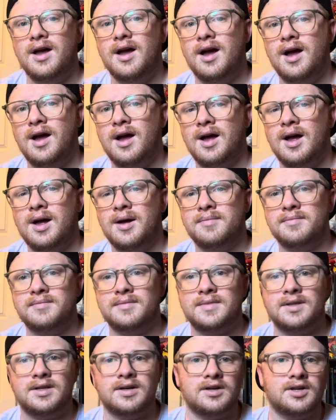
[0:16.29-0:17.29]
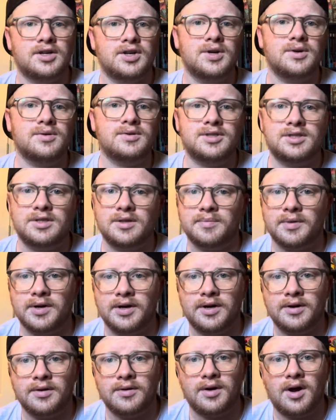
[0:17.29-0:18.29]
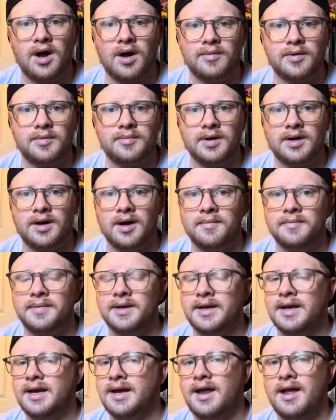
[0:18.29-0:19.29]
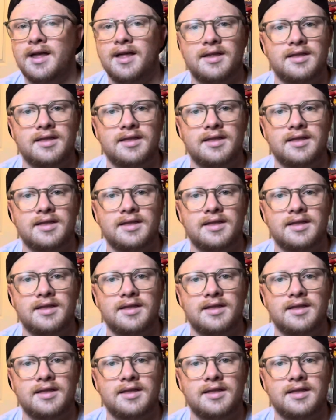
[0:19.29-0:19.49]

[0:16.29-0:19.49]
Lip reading: They're a new superhero comic book company.